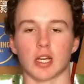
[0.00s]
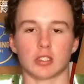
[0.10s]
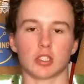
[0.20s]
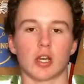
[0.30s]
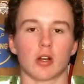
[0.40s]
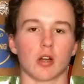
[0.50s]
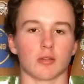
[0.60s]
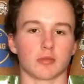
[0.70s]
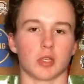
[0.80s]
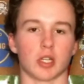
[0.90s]
got giant
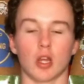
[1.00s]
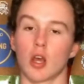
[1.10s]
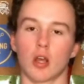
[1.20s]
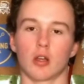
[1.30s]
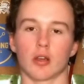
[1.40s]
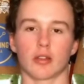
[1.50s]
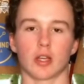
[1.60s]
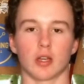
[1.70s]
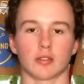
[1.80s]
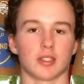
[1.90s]
arms, but
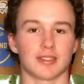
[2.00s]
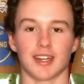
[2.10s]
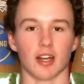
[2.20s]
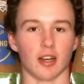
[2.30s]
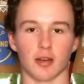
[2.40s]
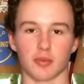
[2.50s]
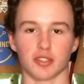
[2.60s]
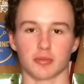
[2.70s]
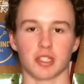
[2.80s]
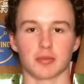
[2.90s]
nothing else. That's not gonna help you
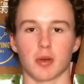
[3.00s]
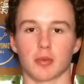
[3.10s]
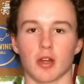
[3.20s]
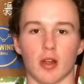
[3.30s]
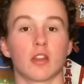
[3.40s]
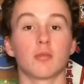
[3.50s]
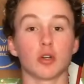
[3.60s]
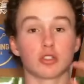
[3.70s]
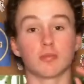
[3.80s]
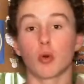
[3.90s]
as a baseball player. The
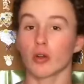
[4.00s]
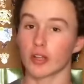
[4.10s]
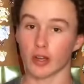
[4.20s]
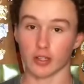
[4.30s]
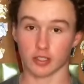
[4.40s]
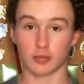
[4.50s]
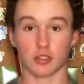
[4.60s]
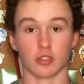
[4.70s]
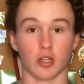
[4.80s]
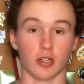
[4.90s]
most important areas to be
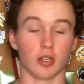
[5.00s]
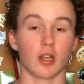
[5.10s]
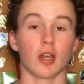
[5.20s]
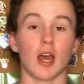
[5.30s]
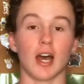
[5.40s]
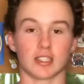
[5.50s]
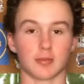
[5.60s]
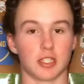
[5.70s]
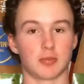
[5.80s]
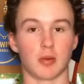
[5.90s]
strong as a
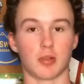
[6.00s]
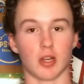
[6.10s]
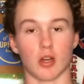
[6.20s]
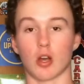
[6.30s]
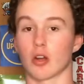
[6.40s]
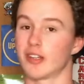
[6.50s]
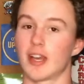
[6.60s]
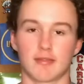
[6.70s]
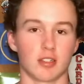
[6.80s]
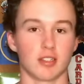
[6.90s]
baseball player are
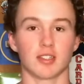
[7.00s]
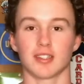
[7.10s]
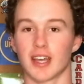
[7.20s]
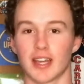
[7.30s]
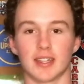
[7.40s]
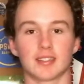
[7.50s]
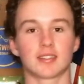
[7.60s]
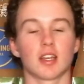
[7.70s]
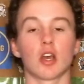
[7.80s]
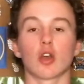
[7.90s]
definitely the
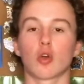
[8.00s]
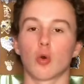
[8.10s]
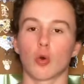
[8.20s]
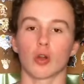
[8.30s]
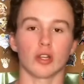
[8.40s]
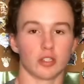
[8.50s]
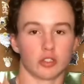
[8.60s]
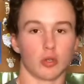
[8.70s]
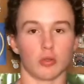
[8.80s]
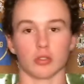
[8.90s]
legs, core, and
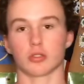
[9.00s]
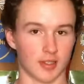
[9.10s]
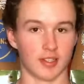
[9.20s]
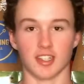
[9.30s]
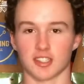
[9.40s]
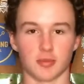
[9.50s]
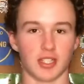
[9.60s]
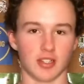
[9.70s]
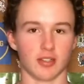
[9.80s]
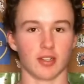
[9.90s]
shoulders. It doesn't
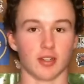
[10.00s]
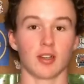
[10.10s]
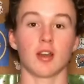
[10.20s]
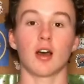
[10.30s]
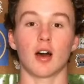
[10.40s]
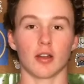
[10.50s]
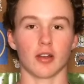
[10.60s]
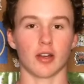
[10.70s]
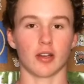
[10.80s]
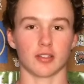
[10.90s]
mean all the other
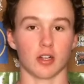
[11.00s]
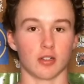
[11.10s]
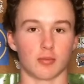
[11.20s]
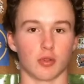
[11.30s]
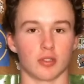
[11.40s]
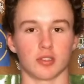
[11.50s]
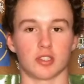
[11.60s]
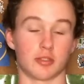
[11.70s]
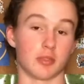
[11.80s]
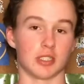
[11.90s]
areas aren't important, it
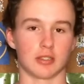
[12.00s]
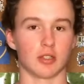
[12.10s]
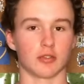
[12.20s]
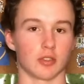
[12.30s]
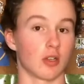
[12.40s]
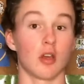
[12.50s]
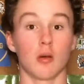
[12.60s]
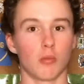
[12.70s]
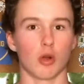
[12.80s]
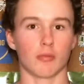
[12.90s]
just means those are
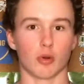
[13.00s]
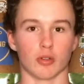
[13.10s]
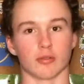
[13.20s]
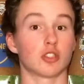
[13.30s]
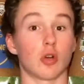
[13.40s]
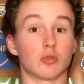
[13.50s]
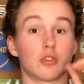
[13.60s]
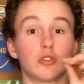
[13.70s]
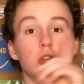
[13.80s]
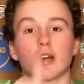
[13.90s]
more important. So
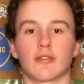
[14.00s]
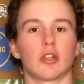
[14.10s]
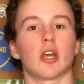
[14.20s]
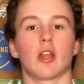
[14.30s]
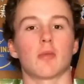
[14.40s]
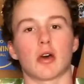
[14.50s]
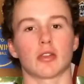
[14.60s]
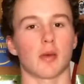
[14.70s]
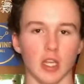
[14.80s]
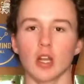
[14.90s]
do not forget about
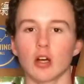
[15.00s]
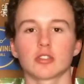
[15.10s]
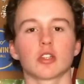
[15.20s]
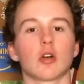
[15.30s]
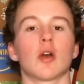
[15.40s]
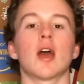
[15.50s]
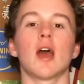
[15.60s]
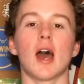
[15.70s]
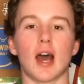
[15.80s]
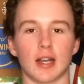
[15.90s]
them. And also,
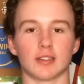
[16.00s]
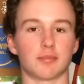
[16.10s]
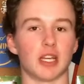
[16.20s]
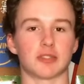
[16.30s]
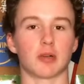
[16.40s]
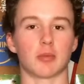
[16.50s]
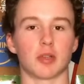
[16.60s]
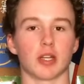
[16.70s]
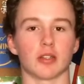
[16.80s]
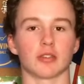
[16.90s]
as baseball
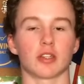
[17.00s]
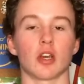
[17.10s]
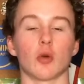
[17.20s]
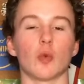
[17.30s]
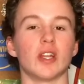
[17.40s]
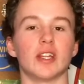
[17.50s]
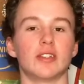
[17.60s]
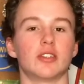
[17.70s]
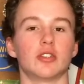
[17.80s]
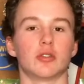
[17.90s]
players, we need
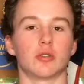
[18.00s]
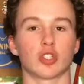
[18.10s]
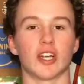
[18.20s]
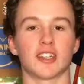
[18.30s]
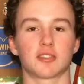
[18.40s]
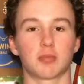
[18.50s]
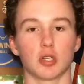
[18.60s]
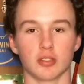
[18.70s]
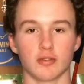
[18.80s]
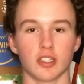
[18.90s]
to train
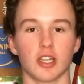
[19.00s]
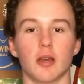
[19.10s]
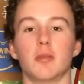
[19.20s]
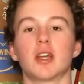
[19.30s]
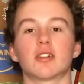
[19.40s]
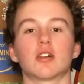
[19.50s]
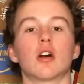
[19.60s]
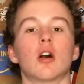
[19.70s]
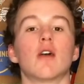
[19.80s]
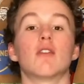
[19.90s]
explosively because
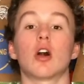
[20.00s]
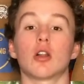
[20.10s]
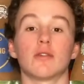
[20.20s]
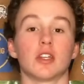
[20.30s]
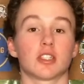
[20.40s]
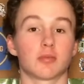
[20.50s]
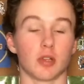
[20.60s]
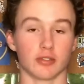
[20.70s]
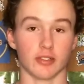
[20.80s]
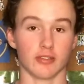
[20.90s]
of all of the
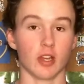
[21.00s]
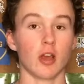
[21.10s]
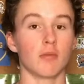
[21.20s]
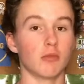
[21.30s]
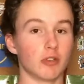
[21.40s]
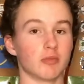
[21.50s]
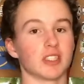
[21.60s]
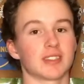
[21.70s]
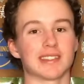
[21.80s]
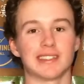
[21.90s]
explosive
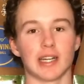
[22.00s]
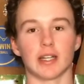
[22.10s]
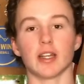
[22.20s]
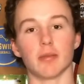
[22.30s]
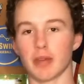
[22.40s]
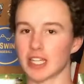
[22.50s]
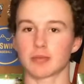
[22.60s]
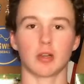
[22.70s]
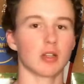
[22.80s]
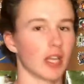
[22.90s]
movements done in
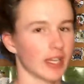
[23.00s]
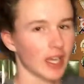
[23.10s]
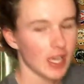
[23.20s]
baseball, like